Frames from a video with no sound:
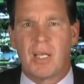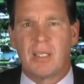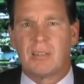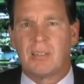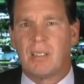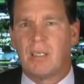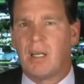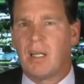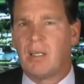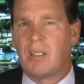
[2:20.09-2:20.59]

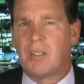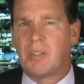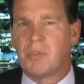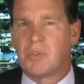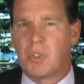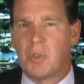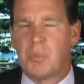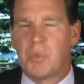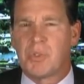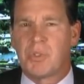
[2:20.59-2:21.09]
out there and
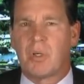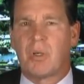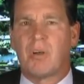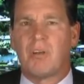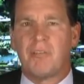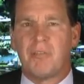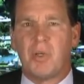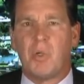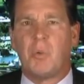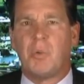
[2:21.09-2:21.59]
consumers are going
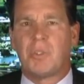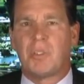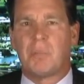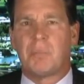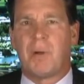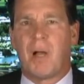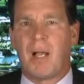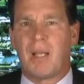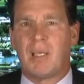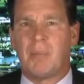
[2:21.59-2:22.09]
to vote with their
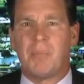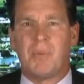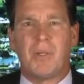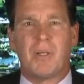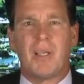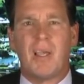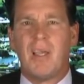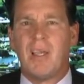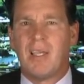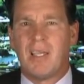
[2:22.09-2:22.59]

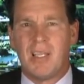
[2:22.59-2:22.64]
pocketbook.